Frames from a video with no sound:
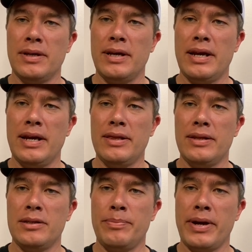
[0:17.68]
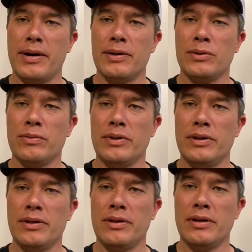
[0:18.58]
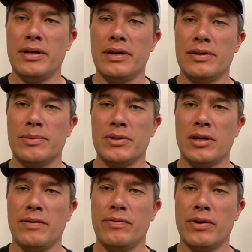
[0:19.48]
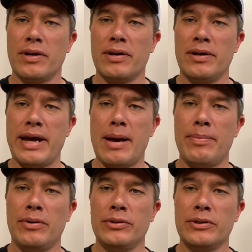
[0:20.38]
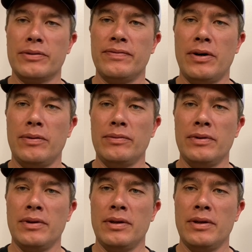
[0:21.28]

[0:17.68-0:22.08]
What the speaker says: And this pairs with some software, an app on your phone,